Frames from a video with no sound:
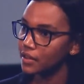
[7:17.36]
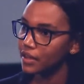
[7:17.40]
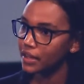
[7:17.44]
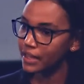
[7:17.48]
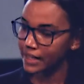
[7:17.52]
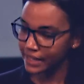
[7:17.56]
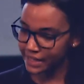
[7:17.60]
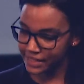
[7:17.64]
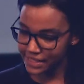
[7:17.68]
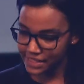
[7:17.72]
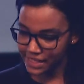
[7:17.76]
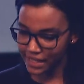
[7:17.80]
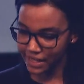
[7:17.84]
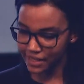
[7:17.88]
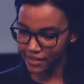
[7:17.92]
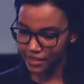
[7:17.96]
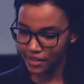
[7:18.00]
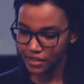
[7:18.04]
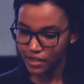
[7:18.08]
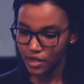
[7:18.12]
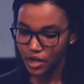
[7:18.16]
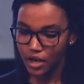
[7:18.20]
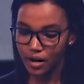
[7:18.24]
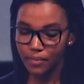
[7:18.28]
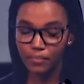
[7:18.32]
He said,
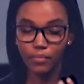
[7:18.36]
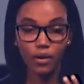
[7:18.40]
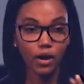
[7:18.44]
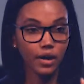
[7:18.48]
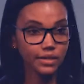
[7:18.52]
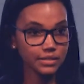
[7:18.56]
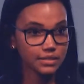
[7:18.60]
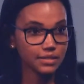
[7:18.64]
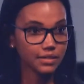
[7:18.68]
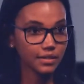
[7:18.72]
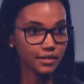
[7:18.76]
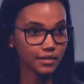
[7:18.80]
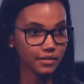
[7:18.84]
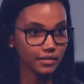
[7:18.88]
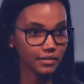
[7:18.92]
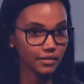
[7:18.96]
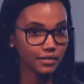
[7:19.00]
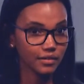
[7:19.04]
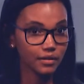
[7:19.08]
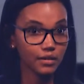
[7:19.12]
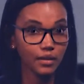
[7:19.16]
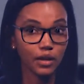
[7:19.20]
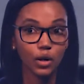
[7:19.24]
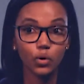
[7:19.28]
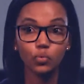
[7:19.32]
Master,
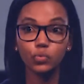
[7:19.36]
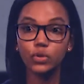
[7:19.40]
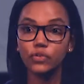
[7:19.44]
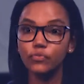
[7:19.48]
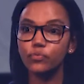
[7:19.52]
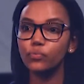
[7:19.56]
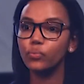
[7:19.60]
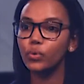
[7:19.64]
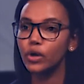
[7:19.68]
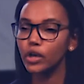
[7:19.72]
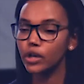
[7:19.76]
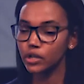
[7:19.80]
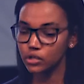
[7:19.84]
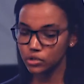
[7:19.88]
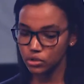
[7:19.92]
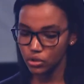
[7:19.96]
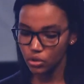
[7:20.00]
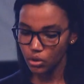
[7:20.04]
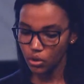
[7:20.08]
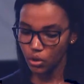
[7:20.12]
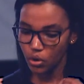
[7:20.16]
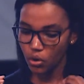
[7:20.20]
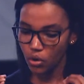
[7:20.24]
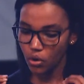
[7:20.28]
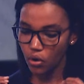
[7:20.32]
we've worked
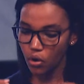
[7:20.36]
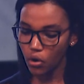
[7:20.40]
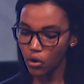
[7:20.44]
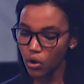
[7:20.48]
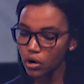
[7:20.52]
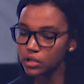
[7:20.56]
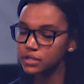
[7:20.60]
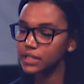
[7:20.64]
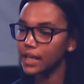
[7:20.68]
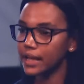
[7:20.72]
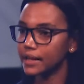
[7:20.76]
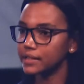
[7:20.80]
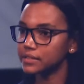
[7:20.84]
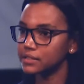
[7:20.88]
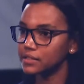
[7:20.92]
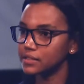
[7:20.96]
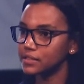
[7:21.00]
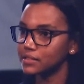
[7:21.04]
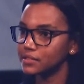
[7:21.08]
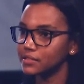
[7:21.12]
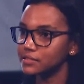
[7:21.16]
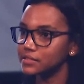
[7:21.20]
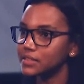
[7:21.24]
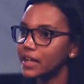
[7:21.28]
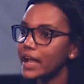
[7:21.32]
all night
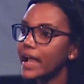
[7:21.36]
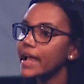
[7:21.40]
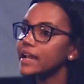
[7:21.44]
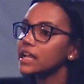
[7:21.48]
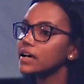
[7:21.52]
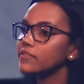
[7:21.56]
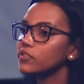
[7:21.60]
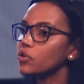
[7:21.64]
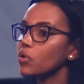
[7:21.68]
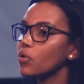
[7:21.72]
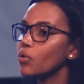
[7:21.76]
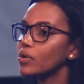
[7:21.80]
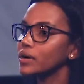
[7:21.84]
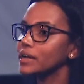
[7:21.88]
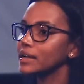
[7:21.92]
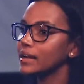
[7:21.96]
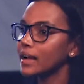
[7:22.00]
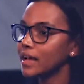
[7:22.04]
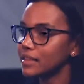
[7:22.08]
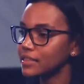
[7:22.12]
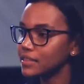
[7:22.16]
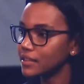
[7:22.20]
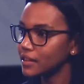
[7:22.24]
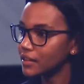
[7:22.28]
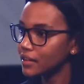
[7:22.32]
and have caught
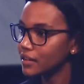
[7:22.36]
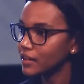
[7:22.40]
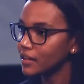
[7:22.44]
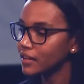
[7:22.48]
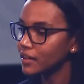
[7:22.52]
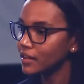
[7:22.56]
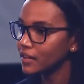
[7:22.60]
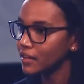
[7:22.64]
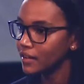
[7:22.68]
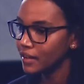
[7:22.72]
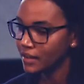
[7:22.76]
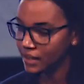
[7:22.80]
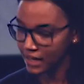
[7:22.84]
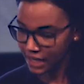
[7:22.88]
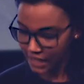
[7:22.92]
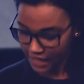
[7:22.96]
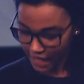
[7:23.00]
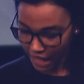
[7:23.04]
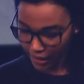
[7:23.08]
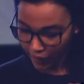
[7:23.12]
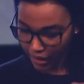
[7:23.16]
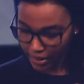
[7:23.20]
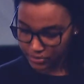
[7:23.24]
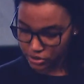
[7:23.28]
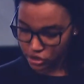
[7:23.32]
nothing.
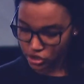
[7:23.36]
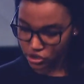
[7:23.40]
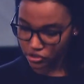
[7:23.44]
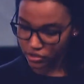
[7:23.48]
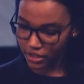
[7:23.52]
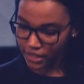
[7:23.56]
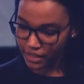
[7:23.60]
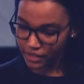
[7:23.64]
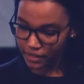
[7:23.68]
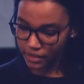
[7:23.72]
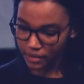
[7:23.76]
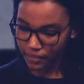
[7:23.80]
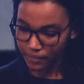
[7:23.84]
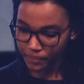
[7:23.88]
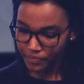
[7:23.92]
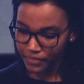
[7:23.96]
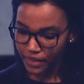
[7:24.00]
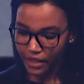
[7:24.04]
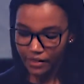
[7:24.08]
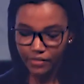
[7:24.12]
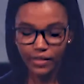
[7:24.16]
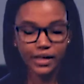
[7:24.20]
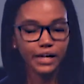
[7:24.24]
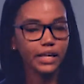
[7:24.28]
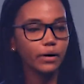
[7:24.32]
Now, I'm sure
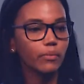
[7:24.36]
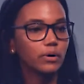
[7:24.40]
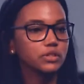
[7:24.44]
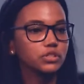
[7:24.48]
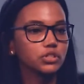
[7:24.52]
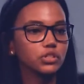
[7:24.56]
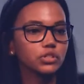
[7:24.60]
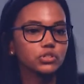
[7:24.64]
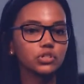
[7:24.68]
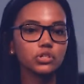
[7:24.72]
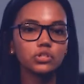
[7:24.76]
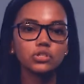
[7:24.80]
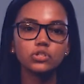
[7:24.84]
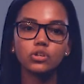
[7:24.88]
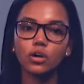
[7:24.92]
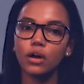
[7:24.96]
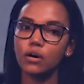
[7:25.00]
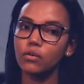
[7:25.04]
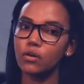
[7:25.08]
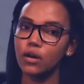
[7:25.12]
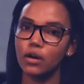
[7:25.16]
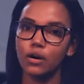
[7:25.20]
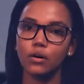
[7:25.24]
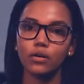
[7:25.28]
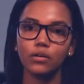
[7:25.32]
that he wanted to just go
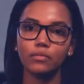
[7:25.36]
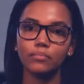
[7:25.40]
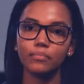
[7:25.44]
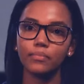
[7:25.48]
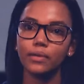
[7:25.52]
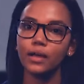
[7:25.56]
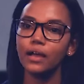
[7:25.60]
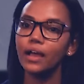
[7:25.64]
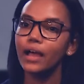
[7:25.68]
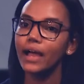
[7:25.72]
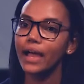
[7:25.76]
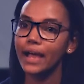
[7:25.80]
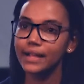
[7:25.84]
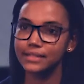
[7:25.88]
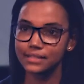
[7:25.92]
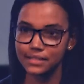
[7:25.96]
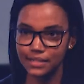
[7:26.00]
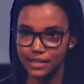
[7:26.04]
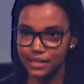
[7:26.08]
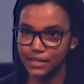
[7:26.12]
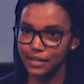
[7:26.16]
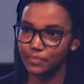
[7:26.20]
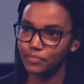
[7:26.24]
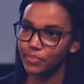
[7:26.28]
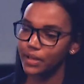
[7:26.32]
home and
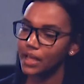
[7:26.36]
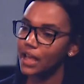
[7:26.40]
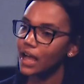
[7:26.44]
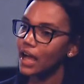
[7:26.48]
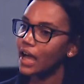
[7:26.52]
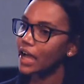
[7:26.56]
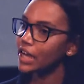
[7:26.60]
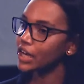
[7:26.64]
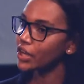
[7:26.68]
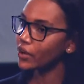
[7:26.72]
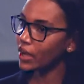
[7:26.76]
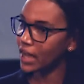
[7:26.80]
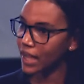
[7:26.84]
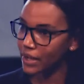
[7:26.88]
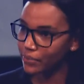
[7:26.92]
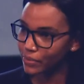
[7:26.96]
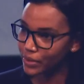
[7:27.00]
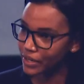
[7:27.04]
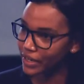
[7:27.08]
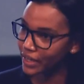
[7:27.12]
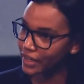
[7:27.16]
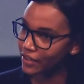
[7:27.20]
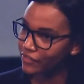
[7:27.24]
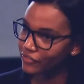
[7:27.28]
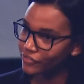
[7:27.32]
sleep. I know I
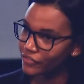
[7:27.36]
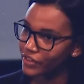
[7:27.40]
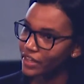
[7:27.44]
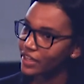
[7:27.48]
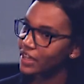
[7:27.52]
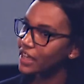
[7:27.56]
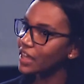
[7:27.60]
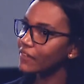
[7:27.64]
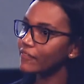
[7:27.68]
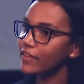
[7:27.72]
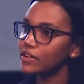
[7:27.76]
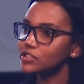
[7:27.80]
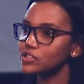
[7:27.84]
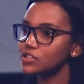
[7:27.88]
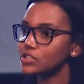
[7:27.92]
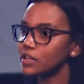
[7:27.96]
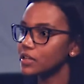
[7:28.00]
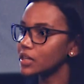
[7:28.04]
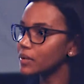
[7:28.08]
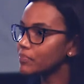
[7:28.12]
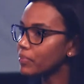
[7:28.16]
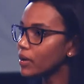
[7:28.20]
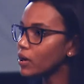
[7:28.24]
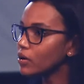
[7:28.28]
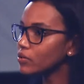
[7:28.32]
would have. If I was just on
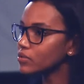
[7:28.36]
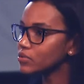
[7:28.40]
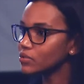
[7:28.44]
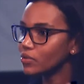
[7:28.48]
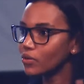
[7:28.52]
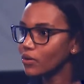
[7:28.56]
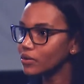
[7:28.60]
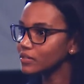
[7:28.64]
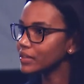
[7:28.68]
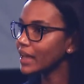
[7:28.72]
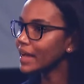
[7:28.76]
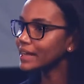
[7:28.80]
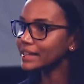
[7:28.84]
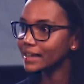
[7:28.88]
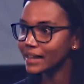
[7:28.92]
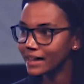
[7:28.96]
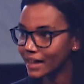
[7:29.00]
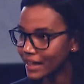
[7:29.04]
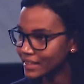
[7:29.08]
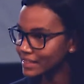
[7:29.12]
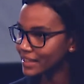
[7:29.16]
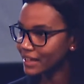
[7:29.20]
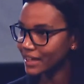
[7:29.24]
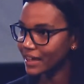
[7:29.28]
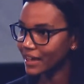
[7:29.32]
a boat all night and
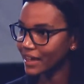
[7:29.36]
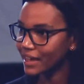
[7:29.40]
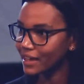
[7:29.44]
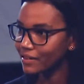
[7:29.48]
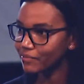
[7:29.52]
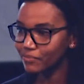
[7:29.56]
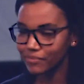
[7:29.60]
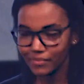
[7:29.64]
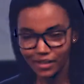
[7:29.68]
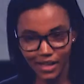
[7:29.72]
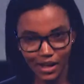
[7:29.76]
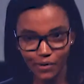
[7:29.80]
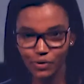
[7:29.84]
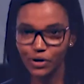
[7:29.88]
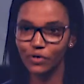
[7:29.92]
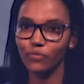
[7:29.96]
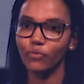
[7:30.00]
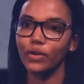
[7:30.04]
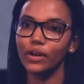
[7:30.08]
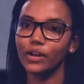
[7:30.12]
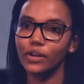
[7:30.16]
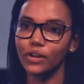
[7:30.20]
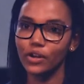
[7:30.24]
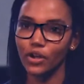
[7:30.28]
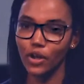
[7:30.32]
nothing came, I would have
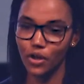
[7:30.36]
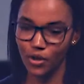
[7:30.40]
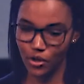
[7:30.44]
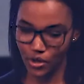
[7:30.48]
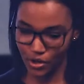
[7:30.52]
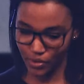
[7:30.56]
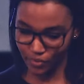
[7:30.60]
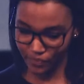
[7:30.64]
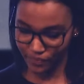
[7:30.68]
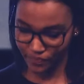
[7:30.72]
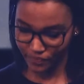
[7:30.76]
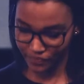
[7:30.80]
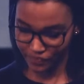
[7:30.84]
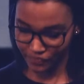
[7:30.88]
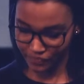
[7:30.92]
wanted to go home.